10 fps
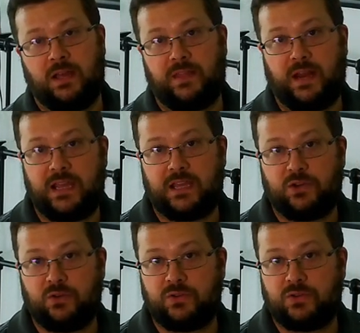that I
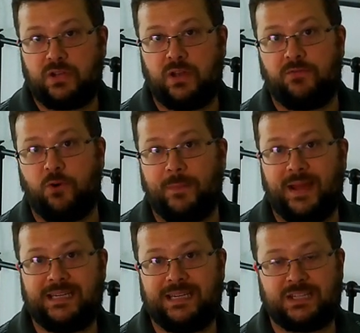used for
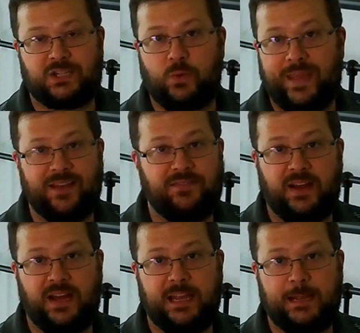my
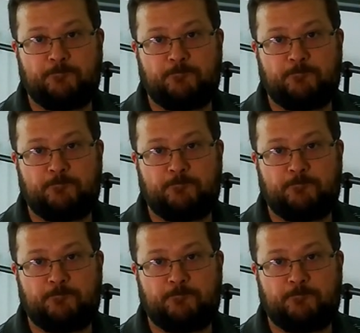desqueakifying.